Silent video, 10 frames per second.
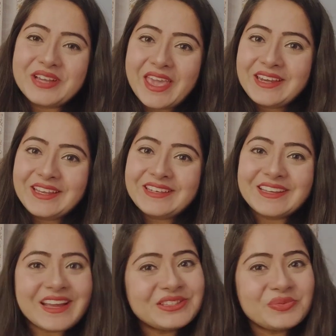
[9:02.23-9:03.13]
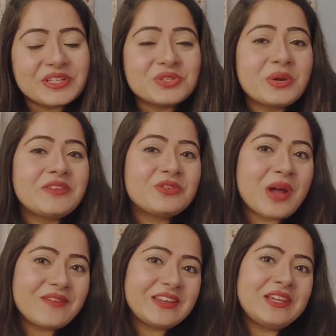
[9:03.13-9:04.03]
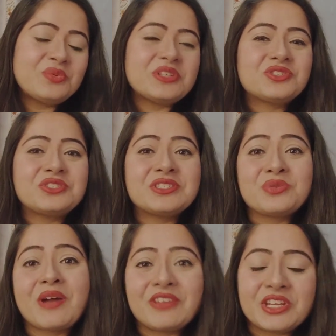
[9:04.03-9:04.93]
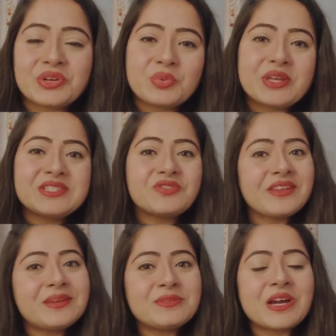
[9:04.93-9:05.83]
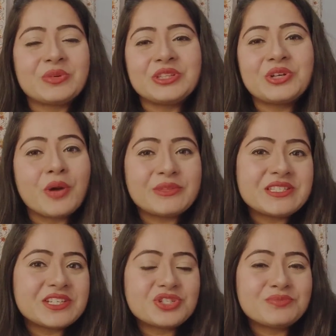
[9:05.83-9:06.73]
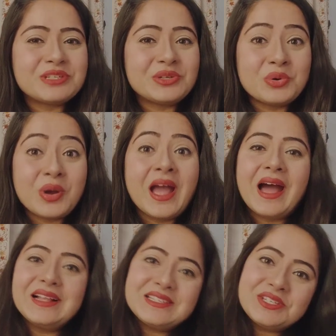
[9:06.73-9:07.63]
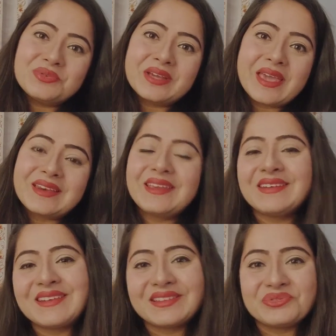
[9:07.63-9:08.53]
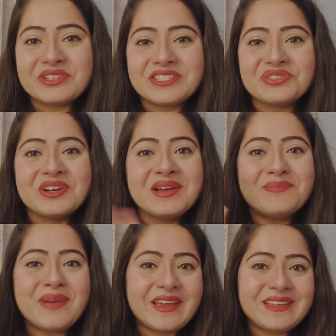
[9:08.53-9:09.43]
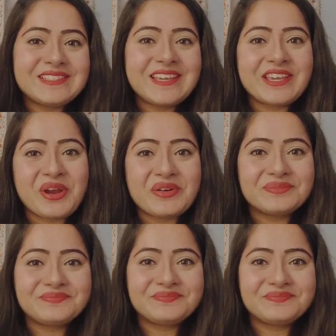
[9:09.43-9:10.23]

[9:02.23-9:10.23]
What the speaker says: you again in another video. If you have any questions, you have any requests, write them down in the comment section below. I'll see you again in another video. Bye, take care.